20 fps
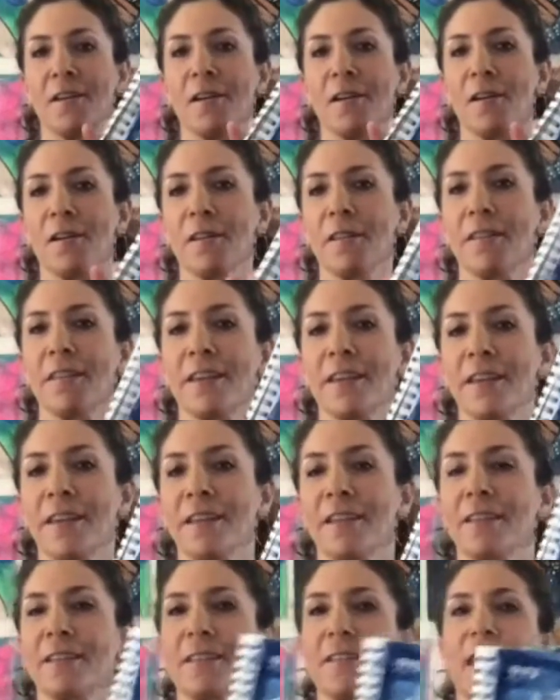all
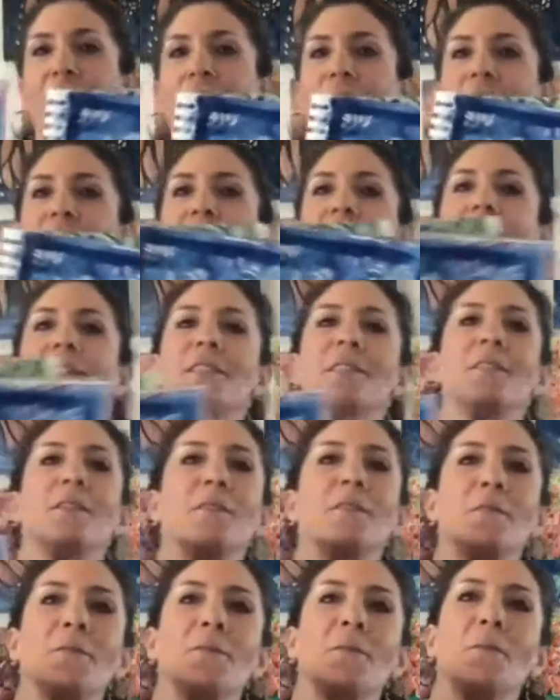things having to
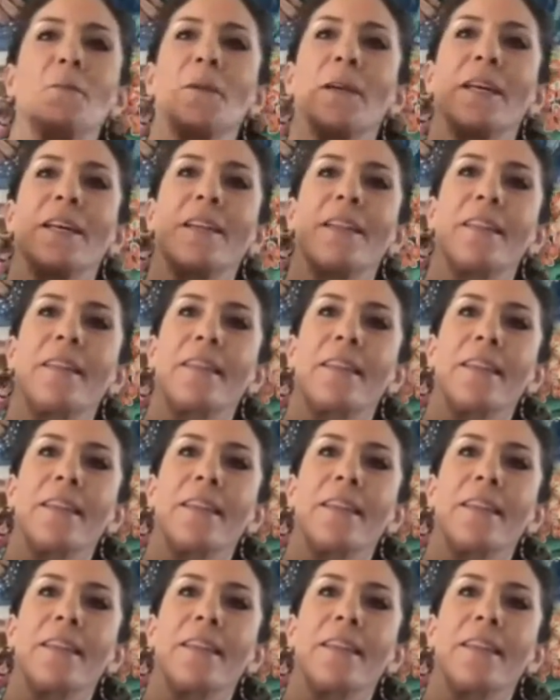do with